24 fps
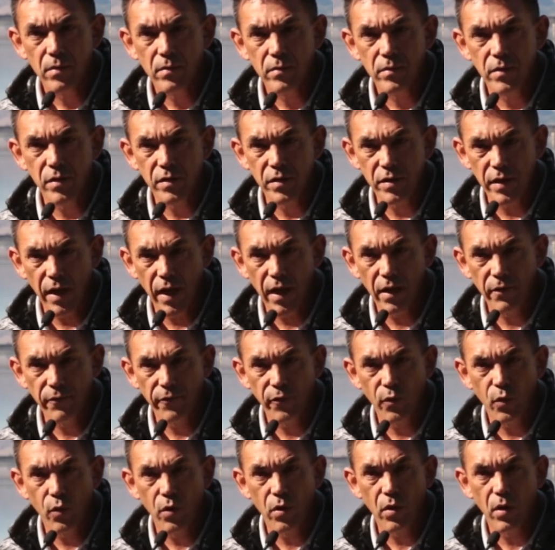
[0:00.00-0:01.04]
to stand
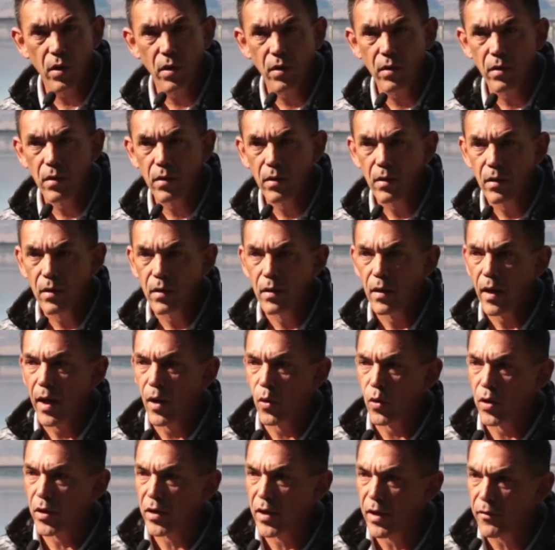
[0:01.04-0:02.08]
for
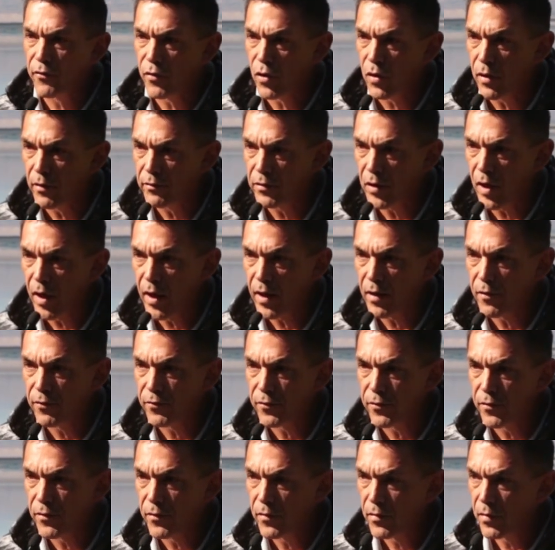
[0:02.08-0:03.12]
our giver of
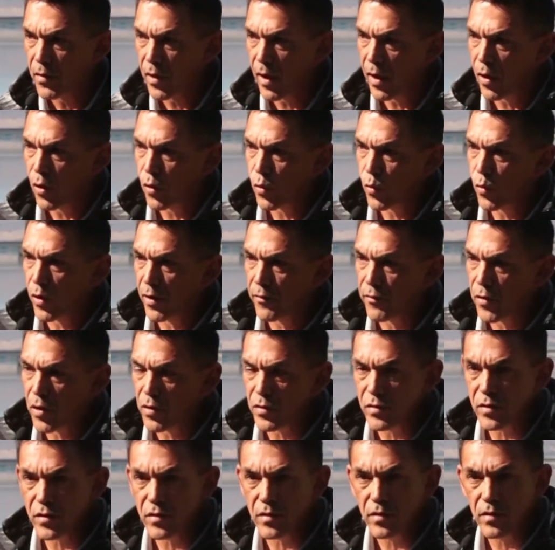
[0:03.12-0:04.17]
life, our
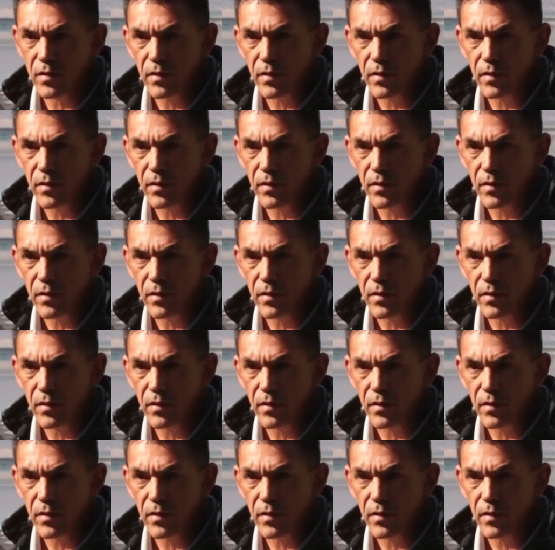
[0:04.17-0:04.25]
rivers.